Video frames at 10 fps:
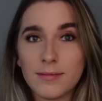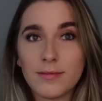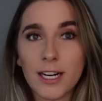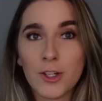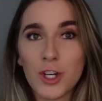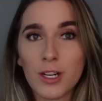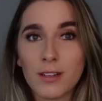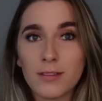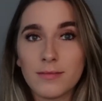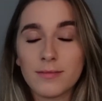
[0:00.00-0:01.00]
Fire truck.
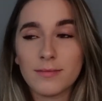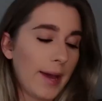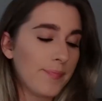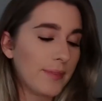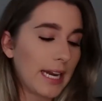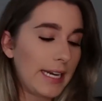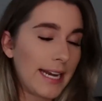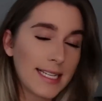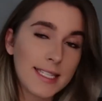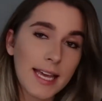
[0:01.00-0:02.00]
Okay.
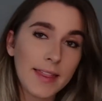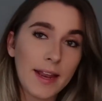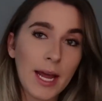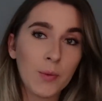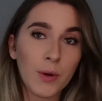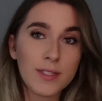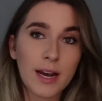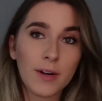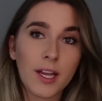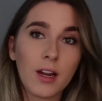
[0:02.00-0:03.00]
Next thing that I wrote
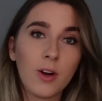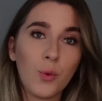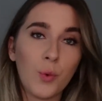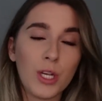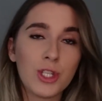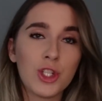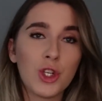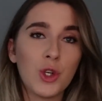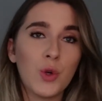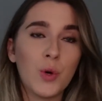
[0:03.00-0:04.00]
down here was
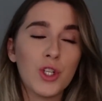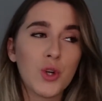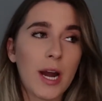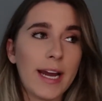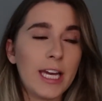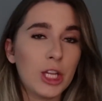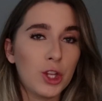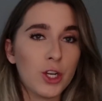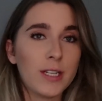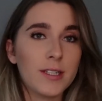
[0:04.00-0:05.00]
to try and
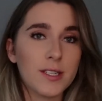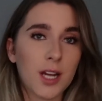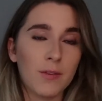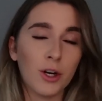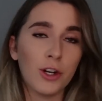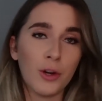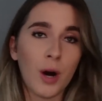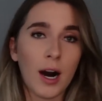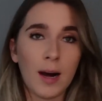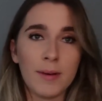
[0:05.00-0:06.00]
look and discover new
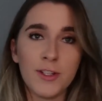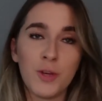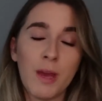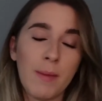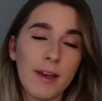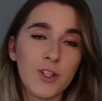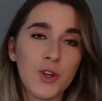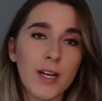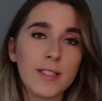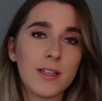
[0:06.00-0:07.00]
hobbies you may be
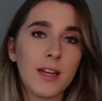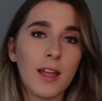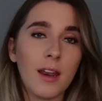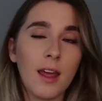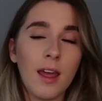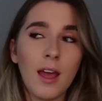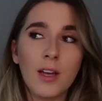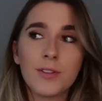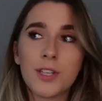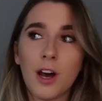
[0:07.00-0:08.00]
interested in.
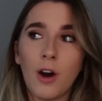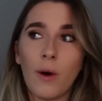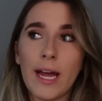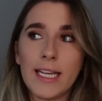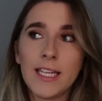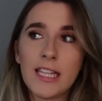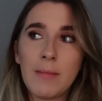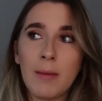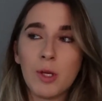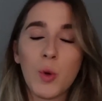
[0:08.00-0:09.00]
So anything that
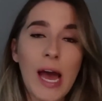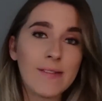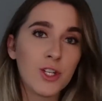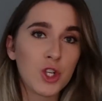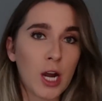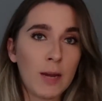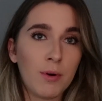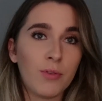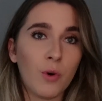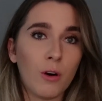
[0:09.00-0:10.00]
maybe you haven't tried
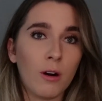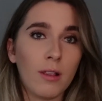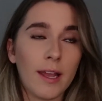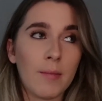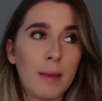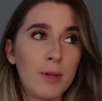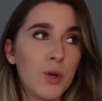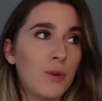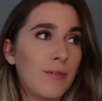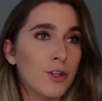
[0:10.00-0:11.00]
before, like maybe
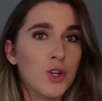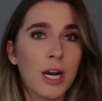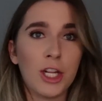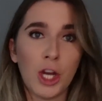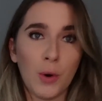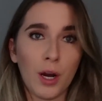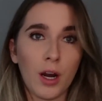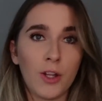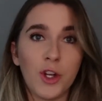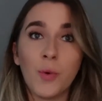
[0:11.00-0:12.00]
you've never tried yoga
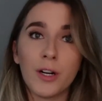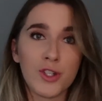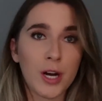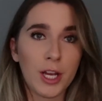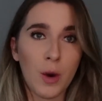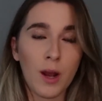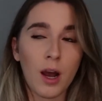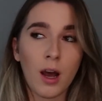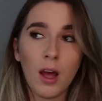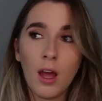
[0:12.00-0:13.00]
and you want to try
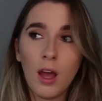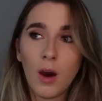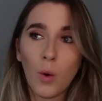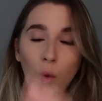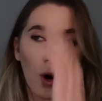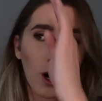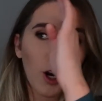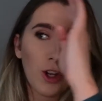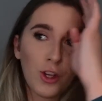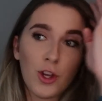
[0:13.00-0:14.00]
yoga,
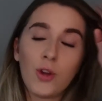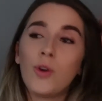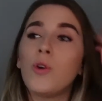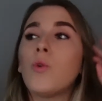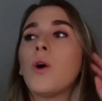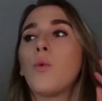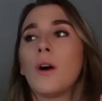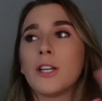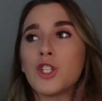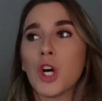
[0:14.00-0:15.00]
or you
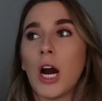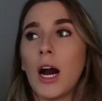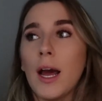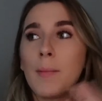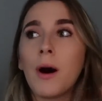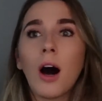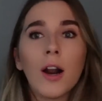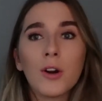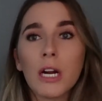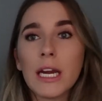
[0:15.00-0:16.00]
want to try
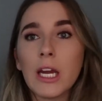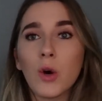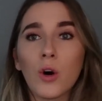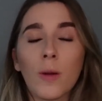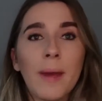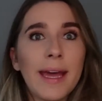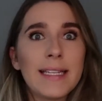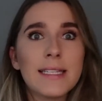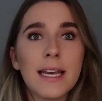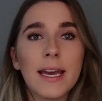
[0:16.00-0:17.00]
pottery or
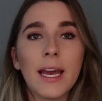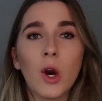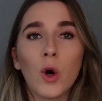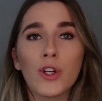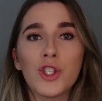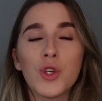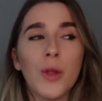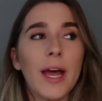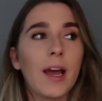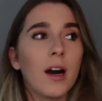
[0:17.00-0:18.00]
painting, or do
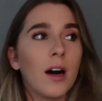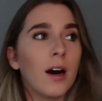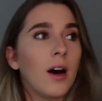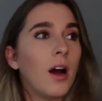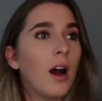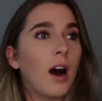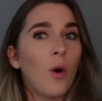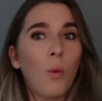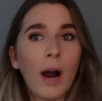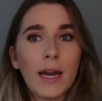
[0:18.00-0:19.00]
like a, a
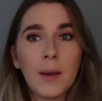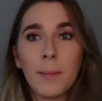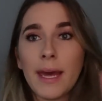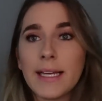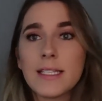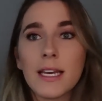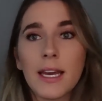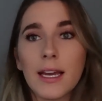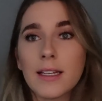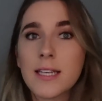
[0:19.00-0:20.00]
wine and
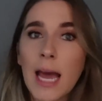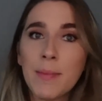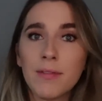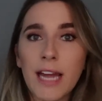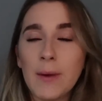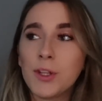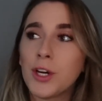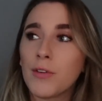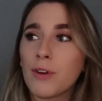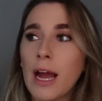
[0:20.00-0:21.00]
painting type of night with
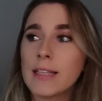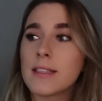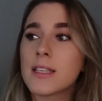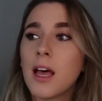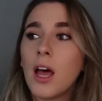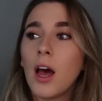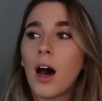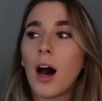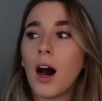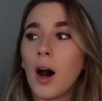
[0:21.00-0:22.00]
your friends.
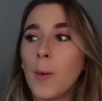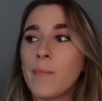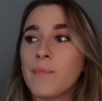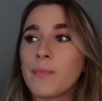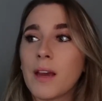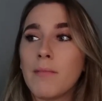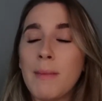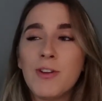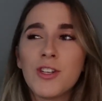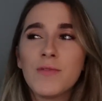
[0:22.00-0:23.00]
Um,
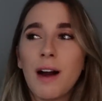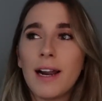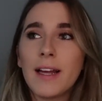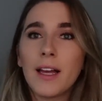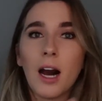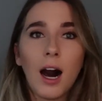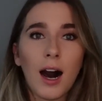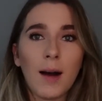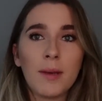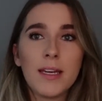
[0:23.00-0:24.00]
Maybe just finding like a
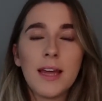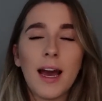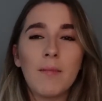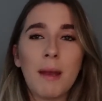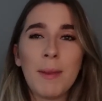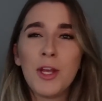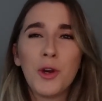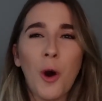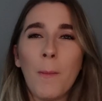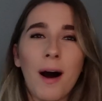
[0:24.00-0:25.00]
hobby that maybe you
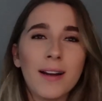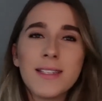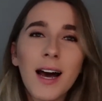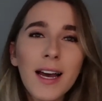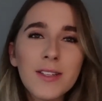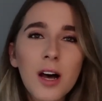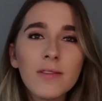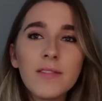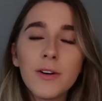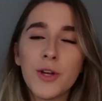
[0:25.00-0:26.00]
don't monetize
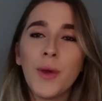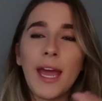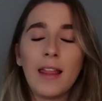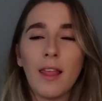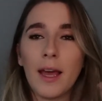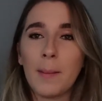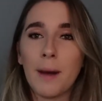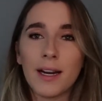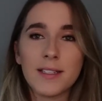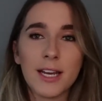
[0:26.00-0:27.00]
off of, or you can't like
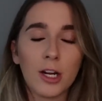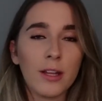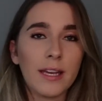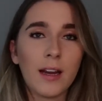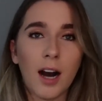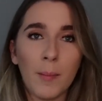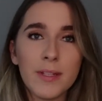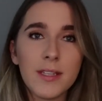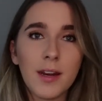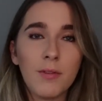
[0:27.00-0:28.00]
monetarily get
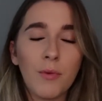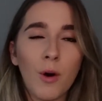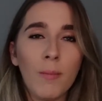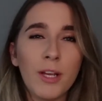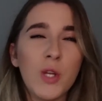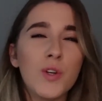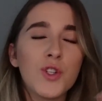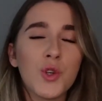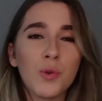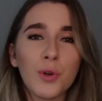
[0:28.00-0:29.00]
compensated for, but you
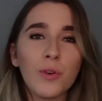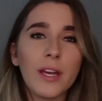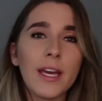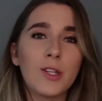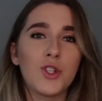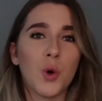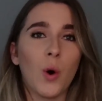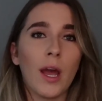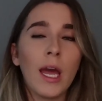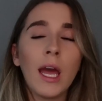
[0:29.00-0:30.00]
just truly
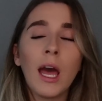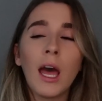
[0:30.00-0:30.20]
enjoy.